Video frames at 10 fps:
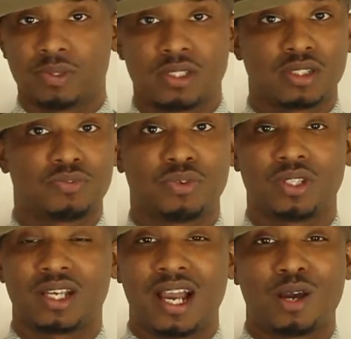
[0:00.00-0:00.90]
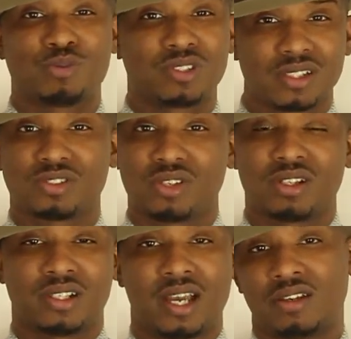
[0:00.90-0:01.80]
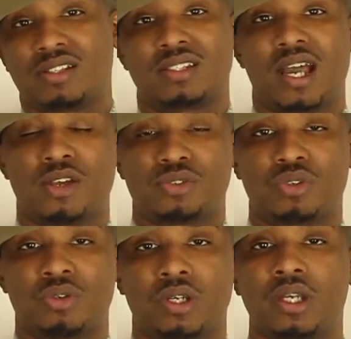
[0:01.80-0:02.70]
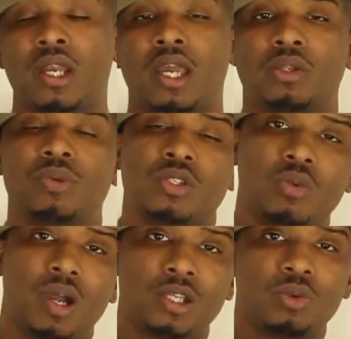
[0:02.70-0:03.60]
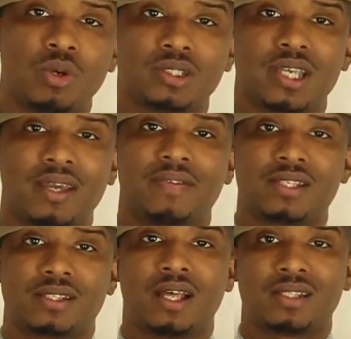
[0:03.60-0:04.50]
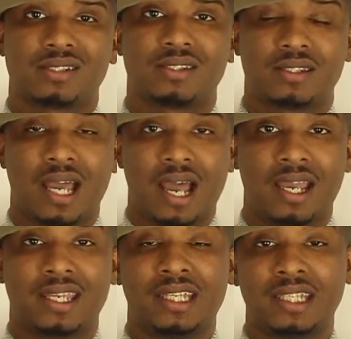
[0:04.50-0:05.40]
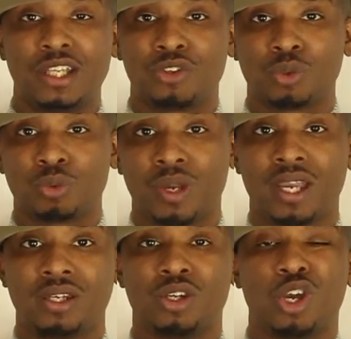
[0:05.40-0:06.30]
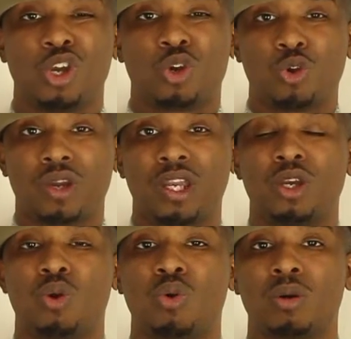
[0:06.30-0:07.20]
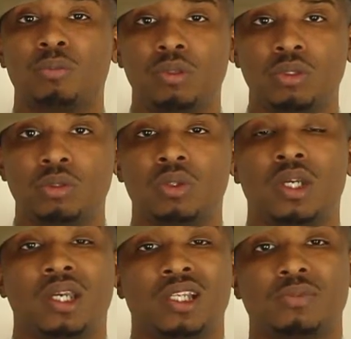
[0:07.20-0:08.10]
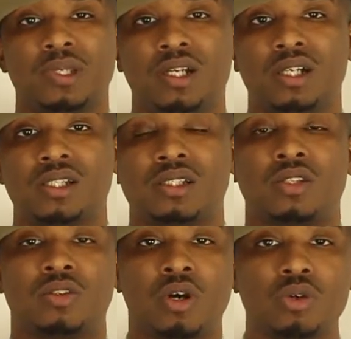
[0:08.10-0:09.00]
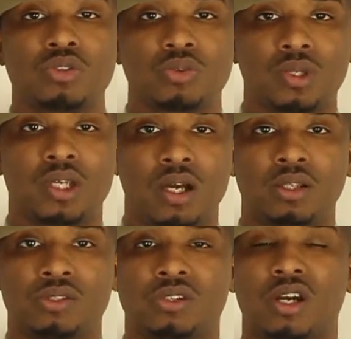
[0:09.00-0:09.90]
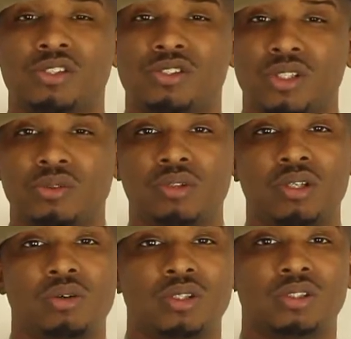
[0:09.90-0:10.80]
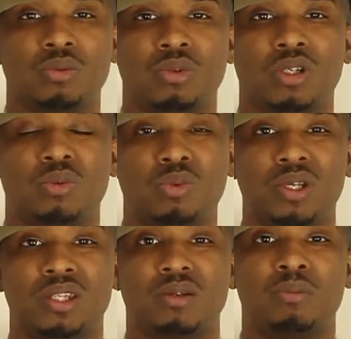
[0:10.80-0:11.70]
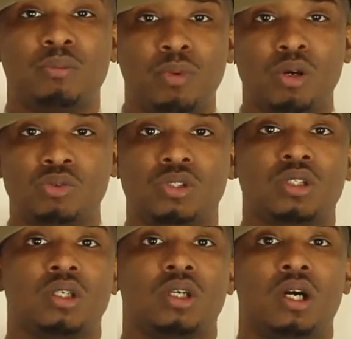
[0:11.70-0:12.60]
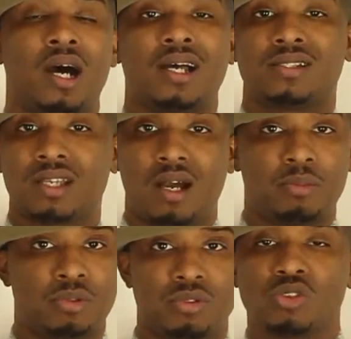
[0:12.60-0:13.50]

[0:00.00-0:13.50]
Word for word: This is for the guy who's just starting out his style story. And the reason why you want to have a solid tie in either red gray, or blue is because those three colors are generally going to work with most ensembles.